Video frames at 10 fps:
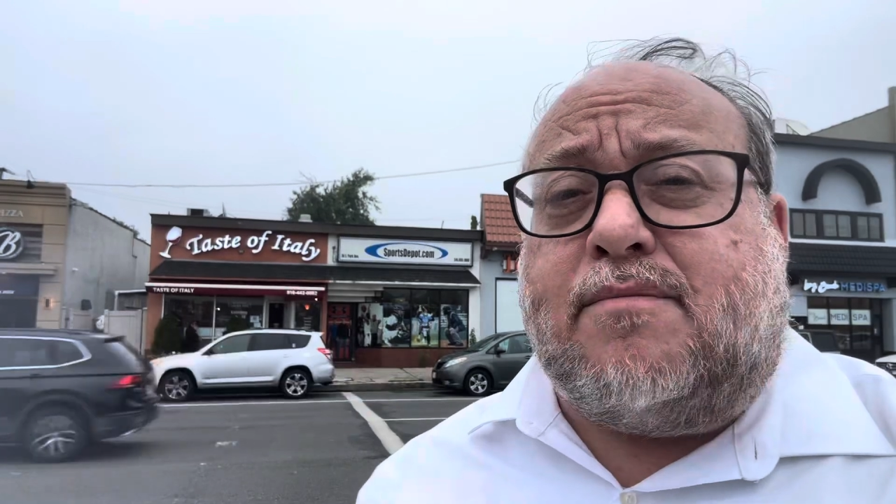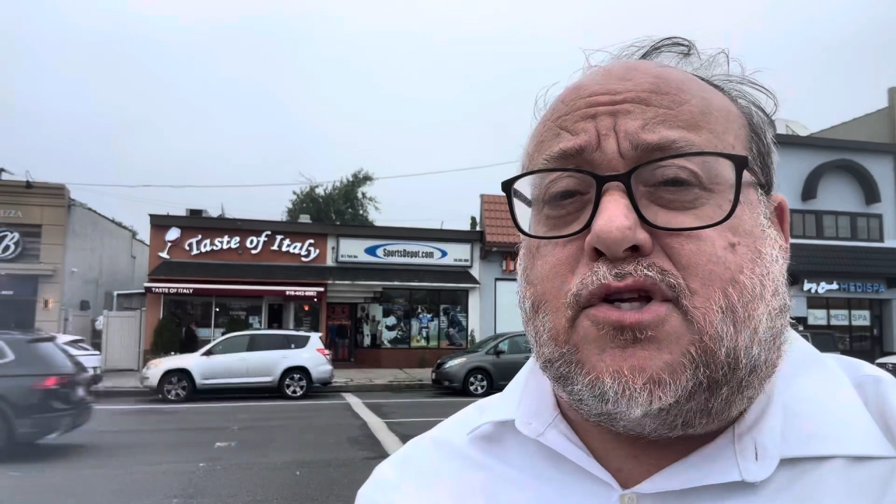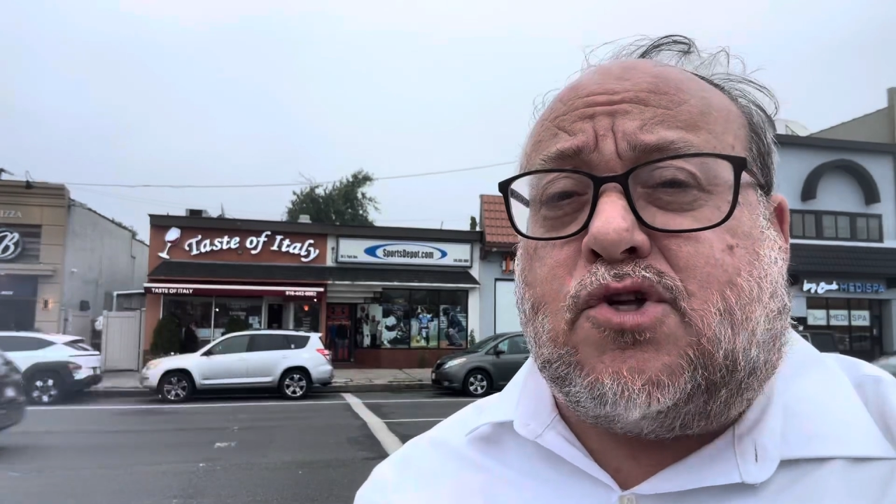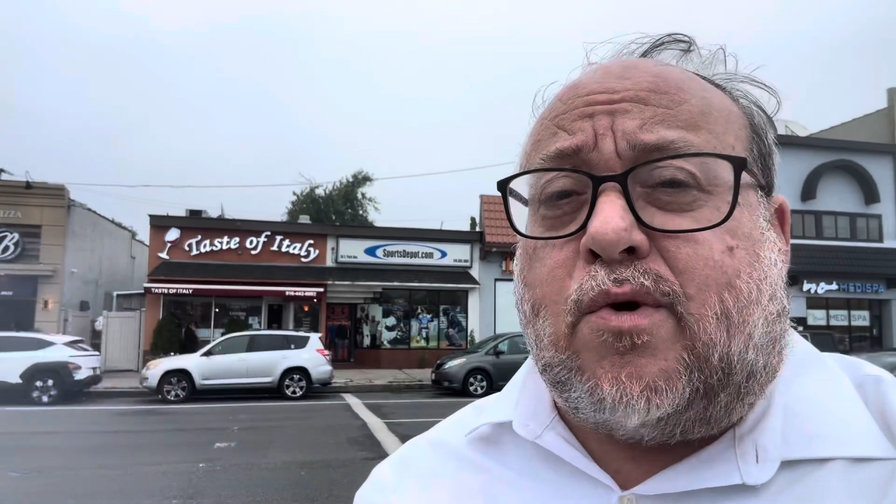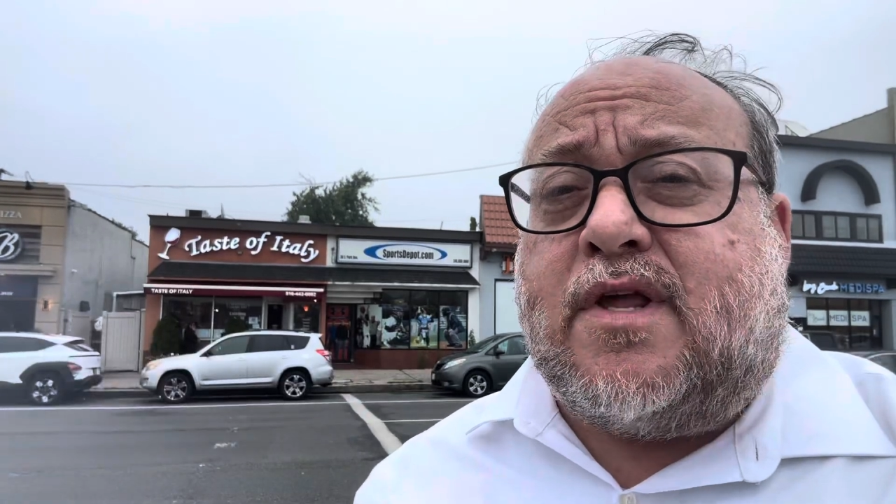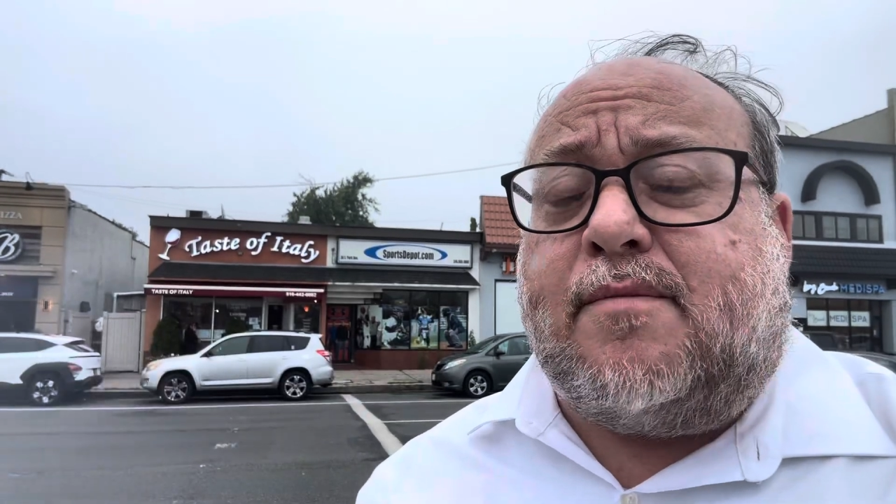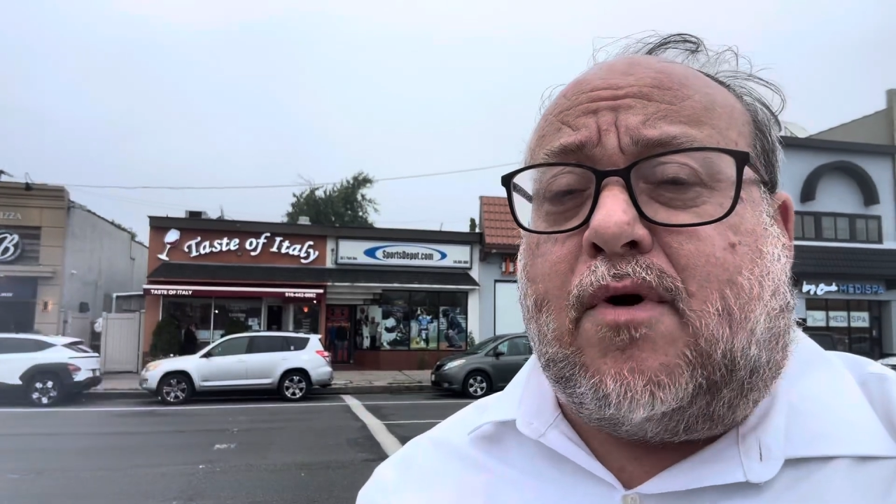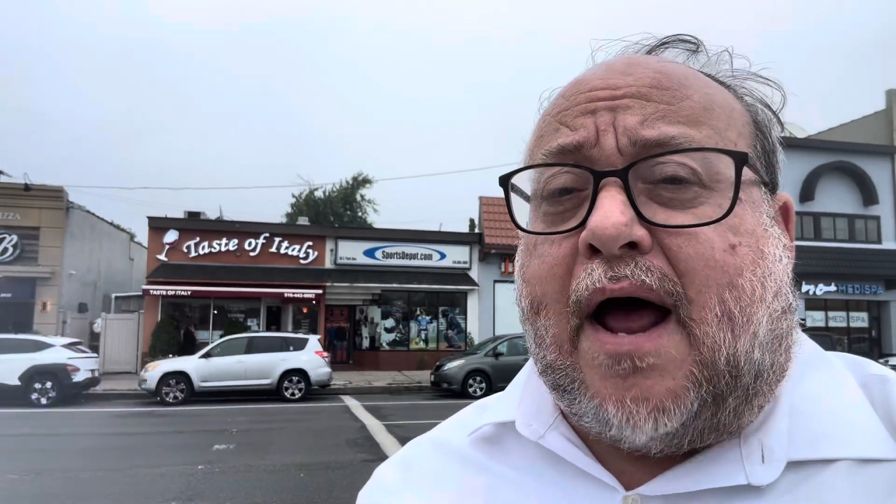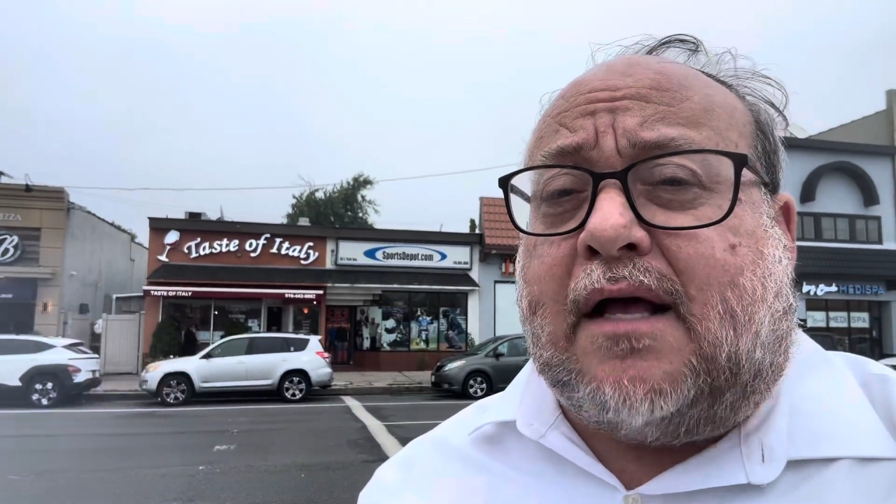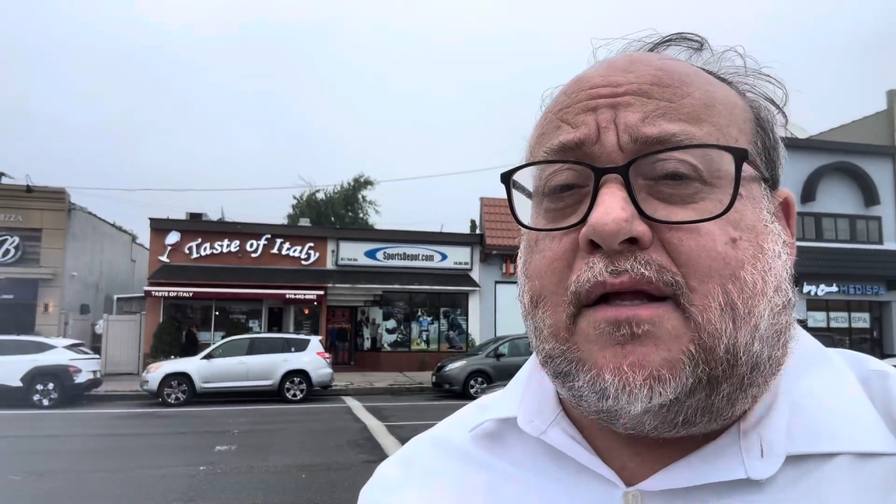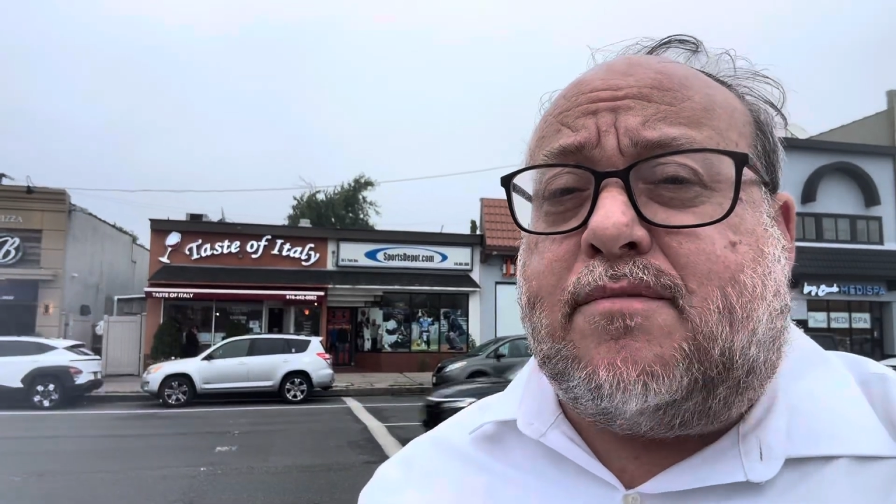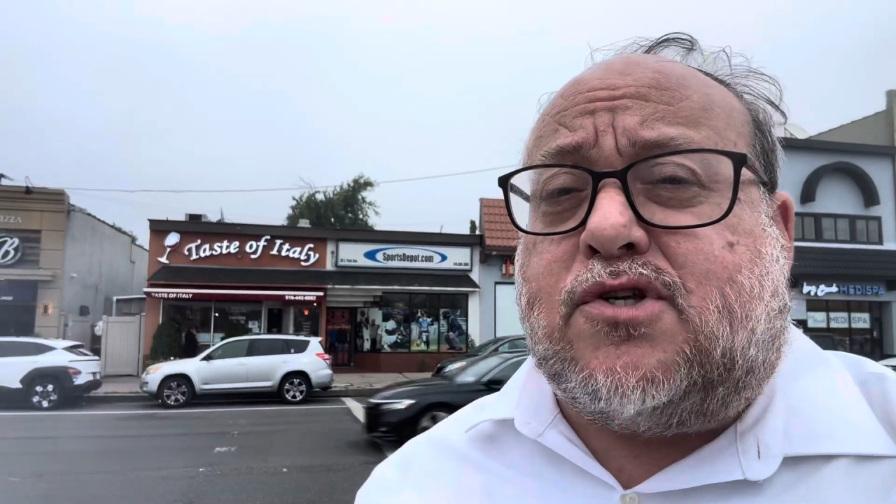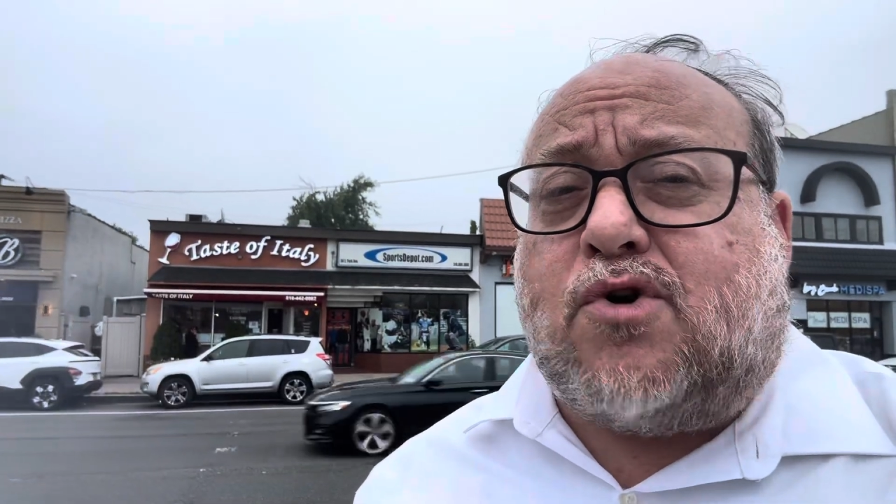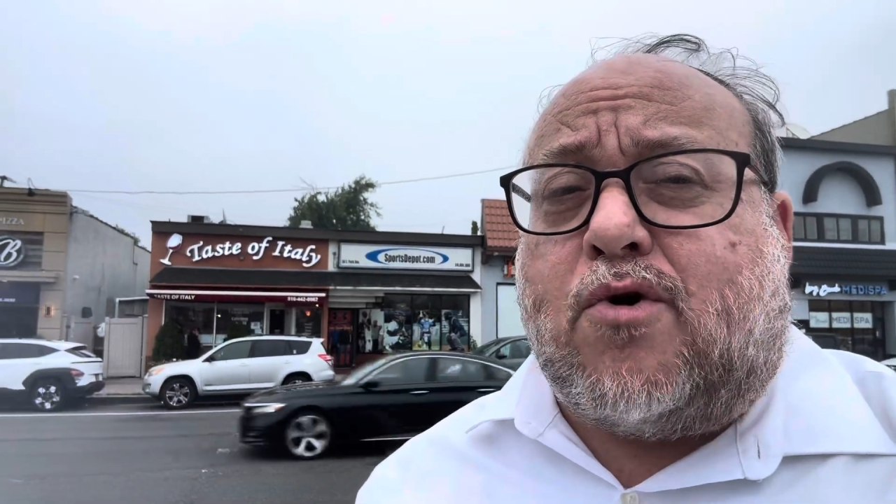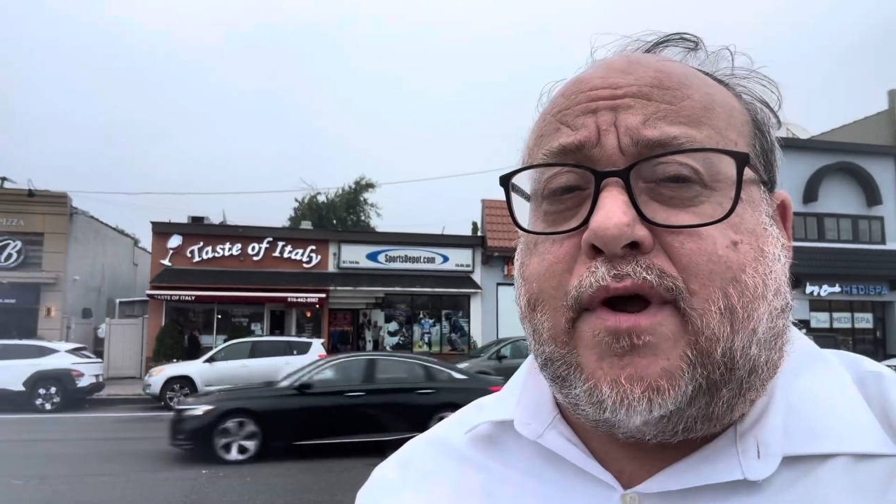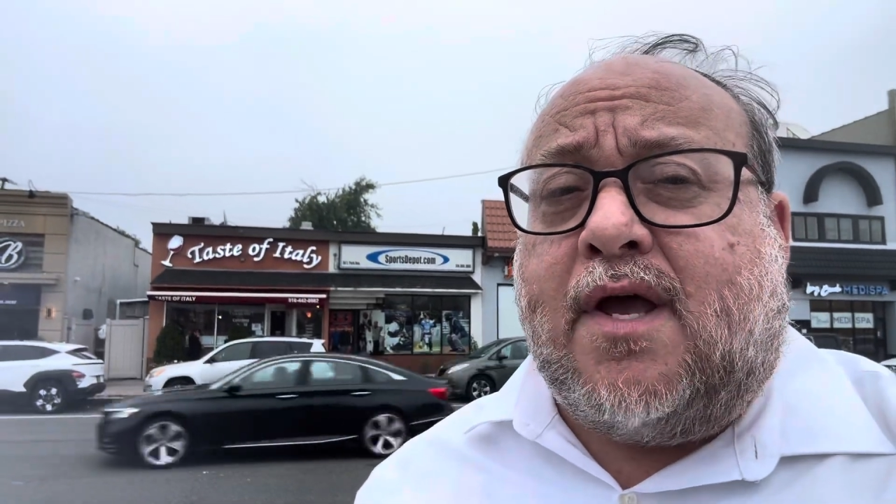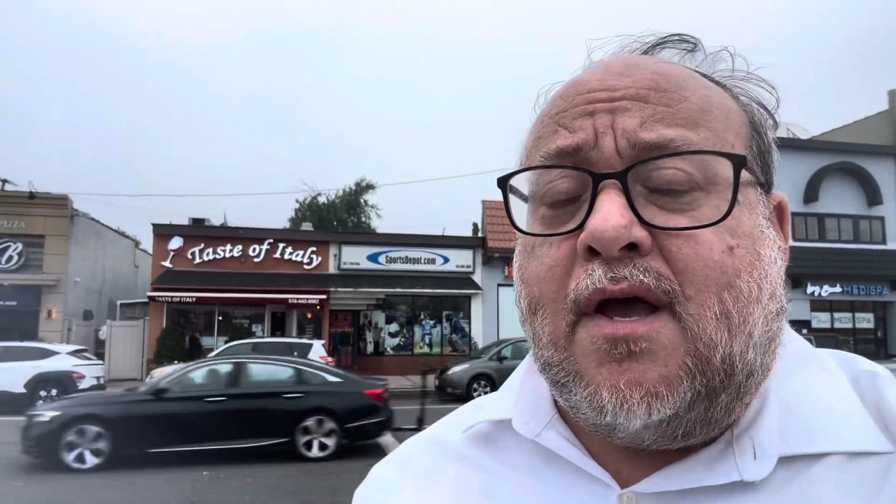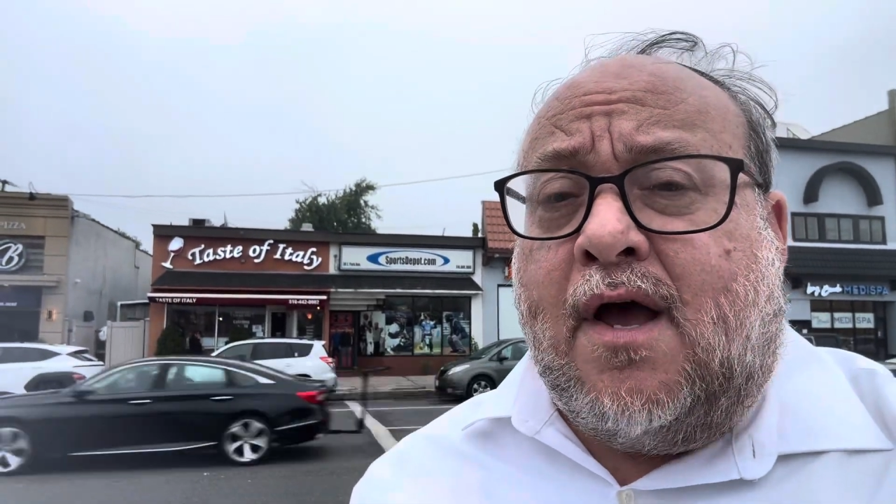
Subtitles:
the story of the Meraglim, the story